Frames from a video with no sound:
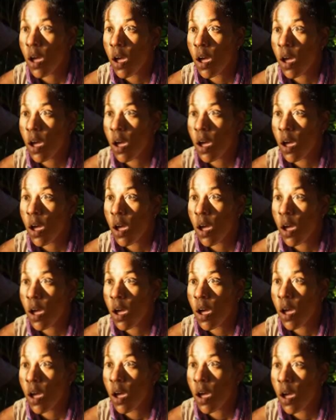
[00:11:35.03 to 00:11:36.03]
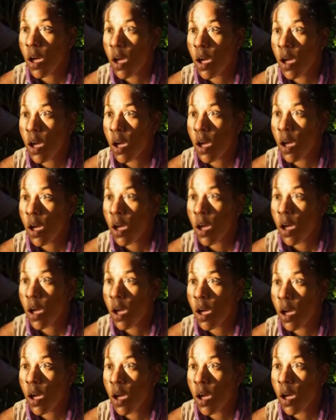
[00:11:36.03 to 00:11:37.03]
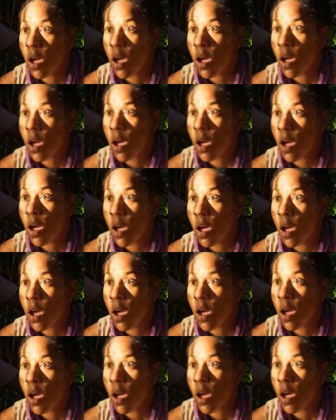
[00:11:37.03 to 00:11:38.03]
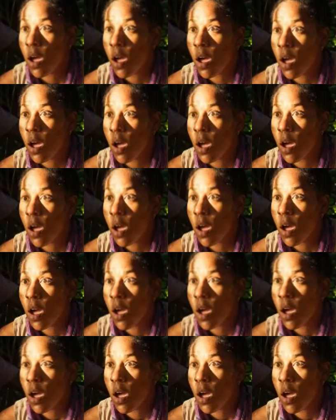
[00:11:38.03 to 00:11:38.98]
[no speech]